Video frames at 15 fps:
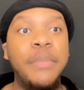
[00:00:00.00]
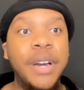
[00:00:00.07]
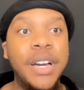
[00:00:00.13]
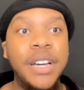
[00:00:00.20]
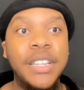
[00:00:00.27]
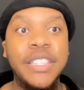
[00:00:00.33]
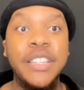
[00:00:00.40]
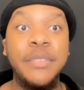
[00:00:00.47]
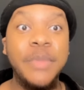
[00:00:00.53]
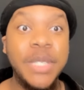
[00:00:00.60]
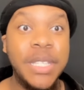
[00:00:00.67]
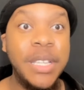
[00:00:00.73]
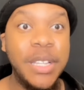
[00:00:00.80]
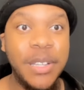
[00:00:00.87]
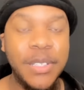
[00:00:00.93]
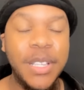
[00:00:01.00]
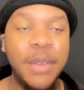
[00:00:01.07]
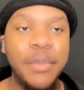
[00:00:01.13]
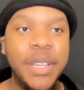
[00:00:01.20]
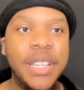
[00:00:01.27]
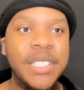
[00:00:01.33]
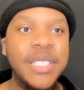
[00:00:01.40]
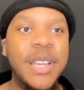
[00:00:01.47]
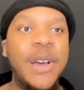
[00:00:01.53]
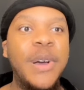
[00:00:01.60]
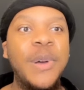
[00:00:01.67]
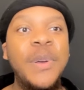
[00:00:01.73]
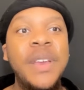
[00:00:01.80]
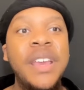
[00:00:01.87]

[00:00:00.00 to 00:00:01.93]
bugs and the mosquitoes come in. So